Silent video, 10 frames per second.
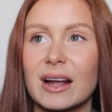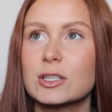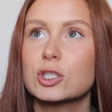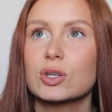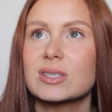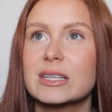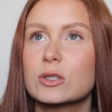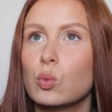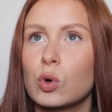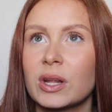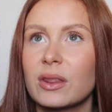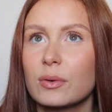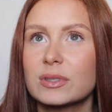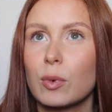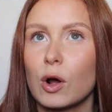It's just, it's one of
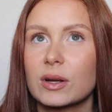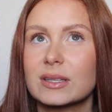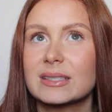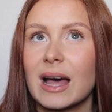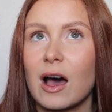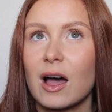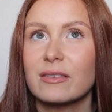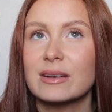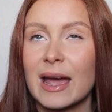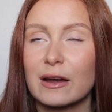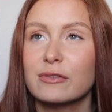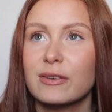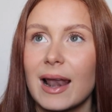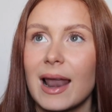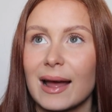those products that I now
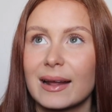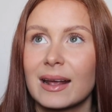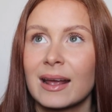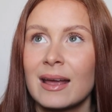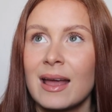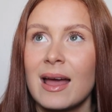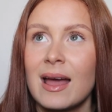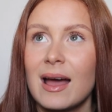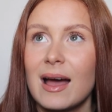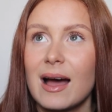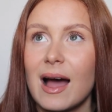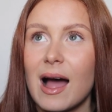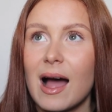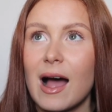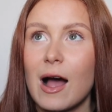feel like
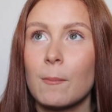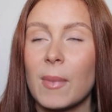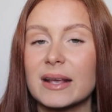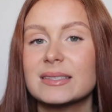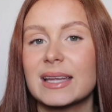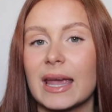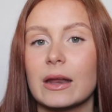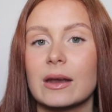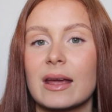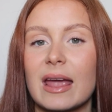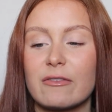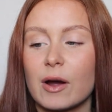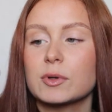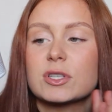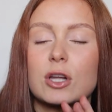my skin, if
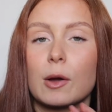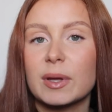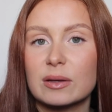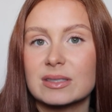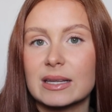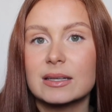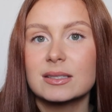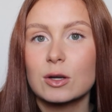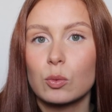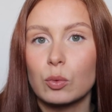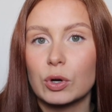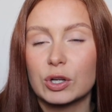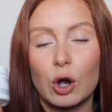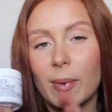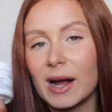I were to stop using this,
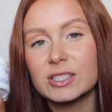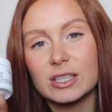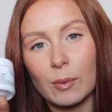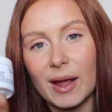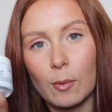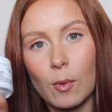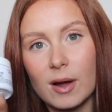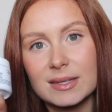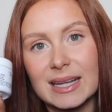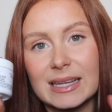would go back to the way it was.